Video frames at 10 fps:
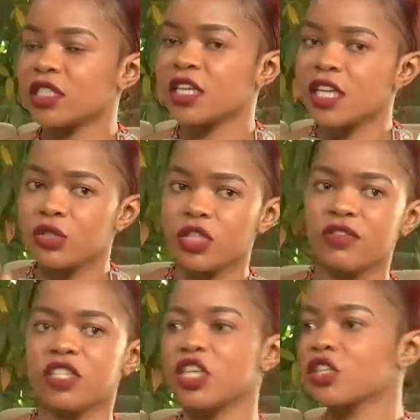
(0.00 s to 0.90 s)
And let's not
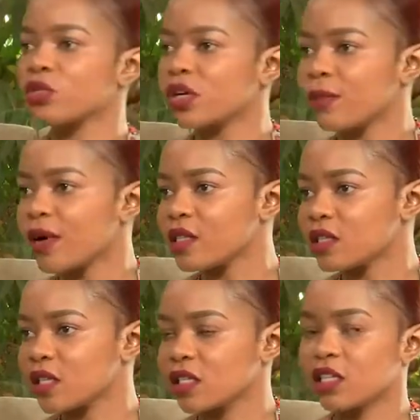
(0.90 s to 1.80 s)
even just talk about
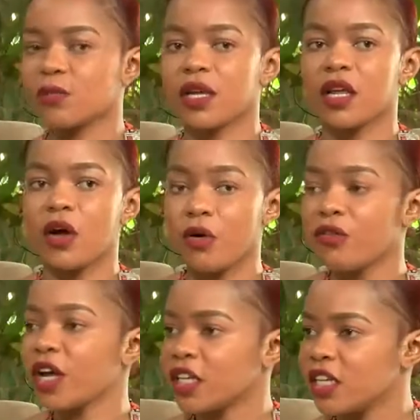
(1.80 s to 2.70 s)
success but
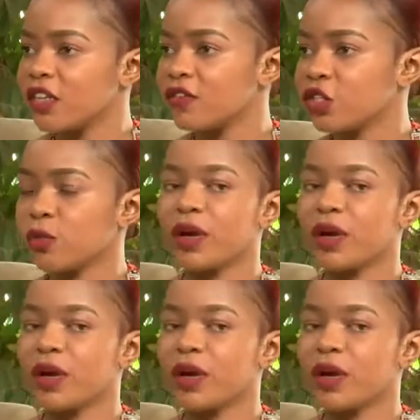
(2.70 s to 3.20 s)
of an individual,